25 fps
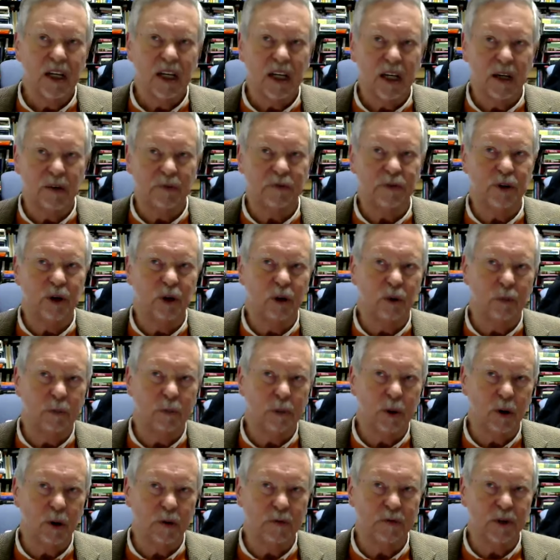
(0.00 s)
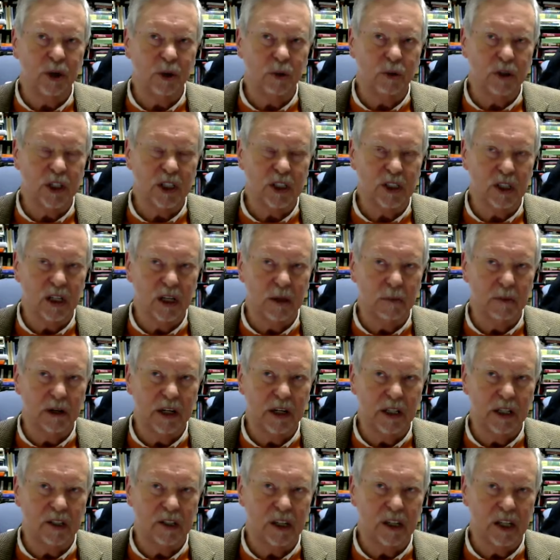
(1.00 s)
if your purview is
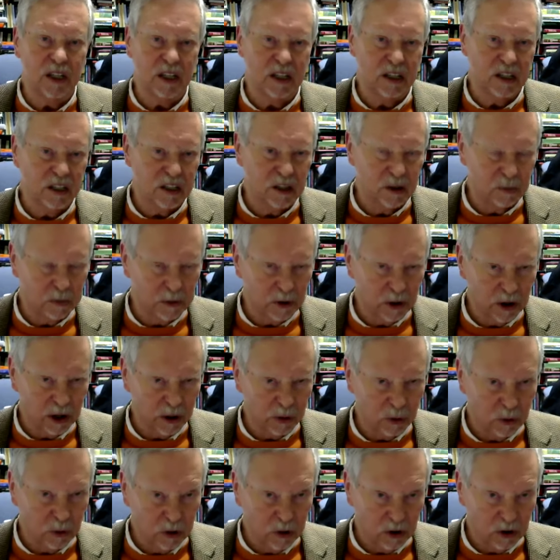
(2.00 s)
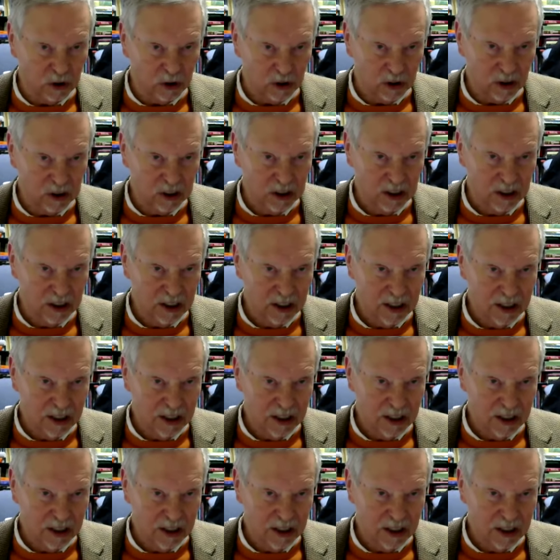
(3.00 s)
limited to the contemporary world,